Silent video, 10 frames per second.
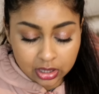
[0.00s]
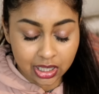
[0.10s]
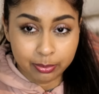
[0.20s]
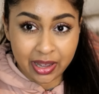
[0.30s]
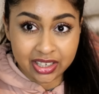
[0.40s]
And
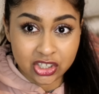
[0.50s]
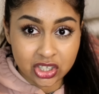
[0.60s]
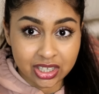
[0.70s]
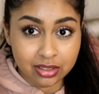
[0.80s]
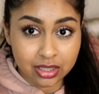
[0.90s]
the
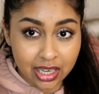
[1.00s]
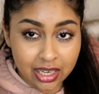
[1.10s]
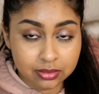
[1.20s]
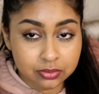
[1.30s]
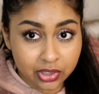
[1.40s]
packaging,
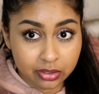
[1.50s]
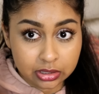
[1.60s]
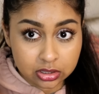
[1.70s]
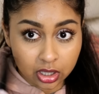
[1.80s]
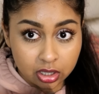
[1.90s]
again, very
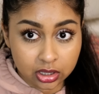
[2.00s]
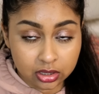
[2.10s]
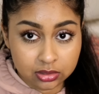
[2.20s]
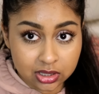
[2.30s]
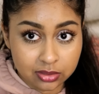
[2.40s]

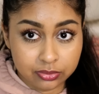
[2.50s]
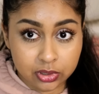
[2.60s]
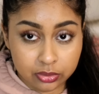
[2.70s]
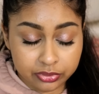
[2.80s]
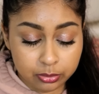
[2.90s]
sturdy. Doesn't
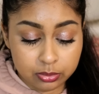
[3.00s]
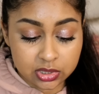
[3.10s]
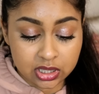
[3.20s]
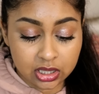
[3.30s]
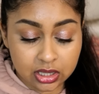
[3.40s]
feel
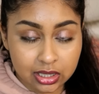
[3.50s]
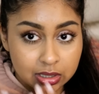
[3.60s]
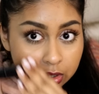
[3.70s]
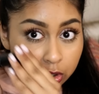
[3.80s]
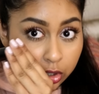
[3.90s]
flimsy,
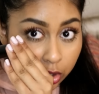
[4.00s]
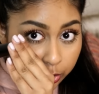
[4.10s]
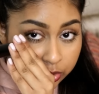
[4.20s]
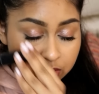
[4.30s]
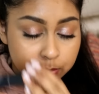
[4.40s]

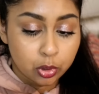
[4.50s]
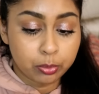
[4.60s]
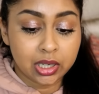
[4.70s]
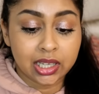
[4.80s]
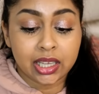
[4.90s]
closes
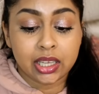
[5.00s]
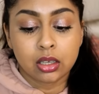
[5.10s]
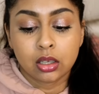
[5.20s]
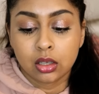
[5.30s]
properly.